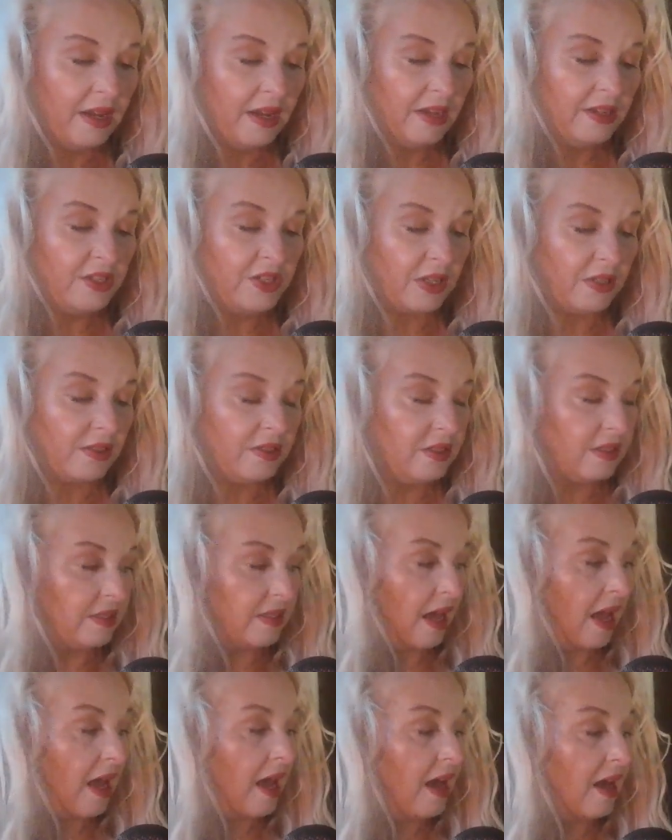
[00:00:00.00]
Justice
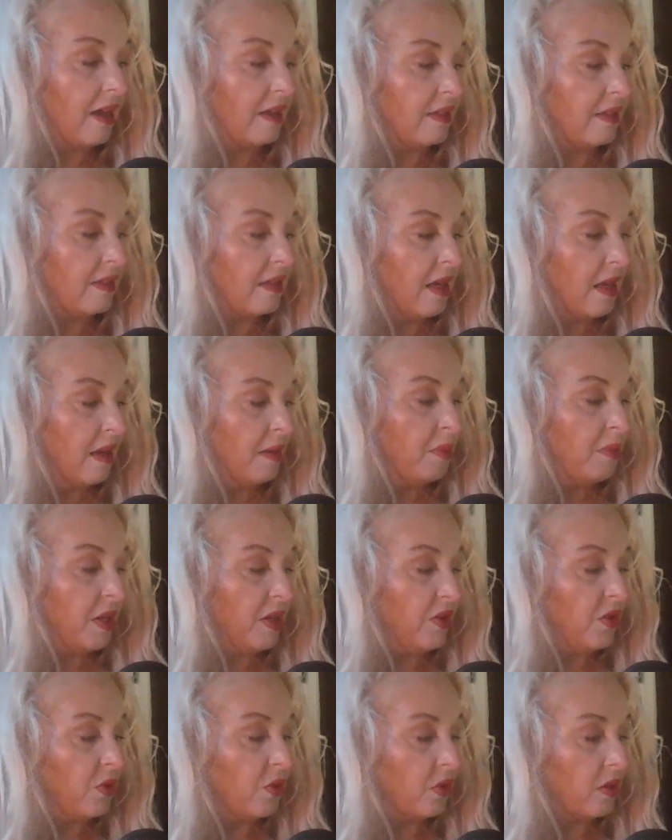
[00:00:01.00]
has been
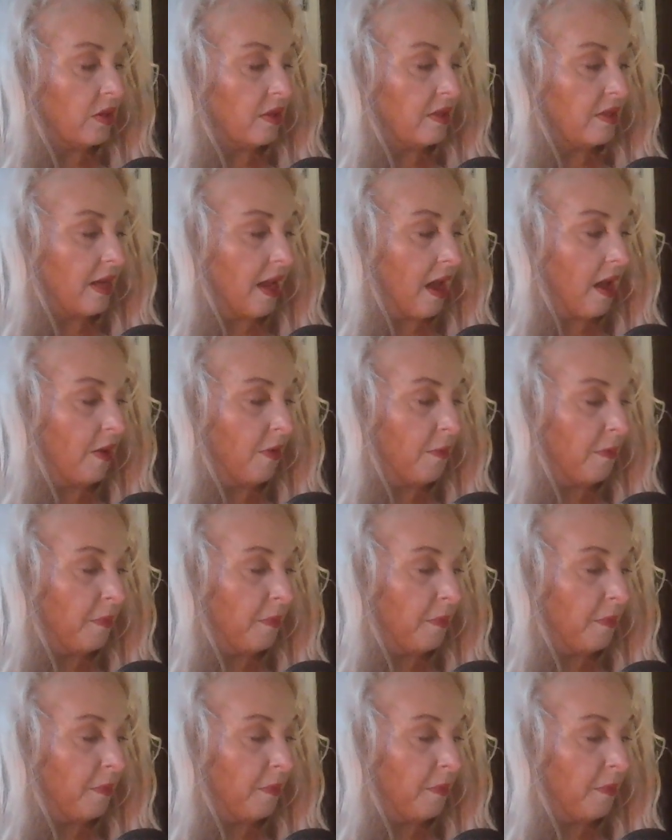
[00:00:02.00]
yours now.